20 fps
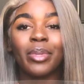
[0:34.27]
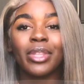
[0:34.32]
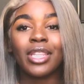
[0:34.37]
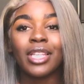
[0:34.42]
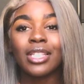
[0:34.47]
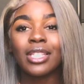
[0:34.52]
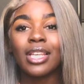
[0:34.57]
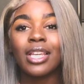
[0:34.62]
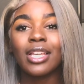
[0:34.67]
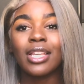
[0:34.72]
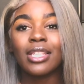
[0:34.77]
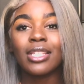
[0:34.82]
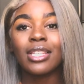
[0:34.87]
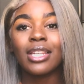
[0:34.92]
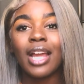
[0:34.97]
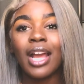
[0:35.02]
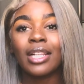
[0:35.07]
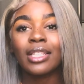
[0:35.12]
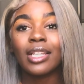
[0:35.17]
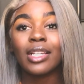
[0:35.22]
but this is
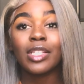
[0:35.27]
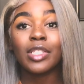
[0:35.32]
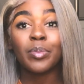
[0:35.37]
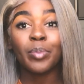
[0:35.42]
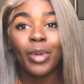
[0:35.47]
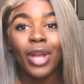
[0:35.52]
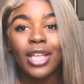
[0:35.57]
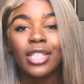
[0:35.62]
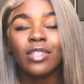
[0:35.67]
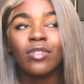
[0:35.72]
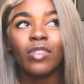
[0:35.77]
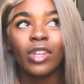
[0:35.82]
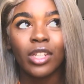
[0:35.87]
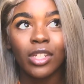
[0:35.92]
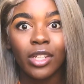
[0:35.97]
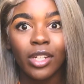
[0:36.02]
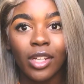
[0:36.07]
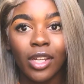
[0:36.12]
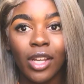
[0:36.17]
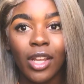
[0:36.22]
an AliExpress
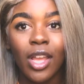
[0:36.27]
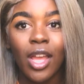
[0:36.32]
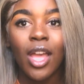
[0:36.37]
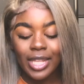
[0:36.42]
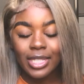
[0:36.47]
vendor.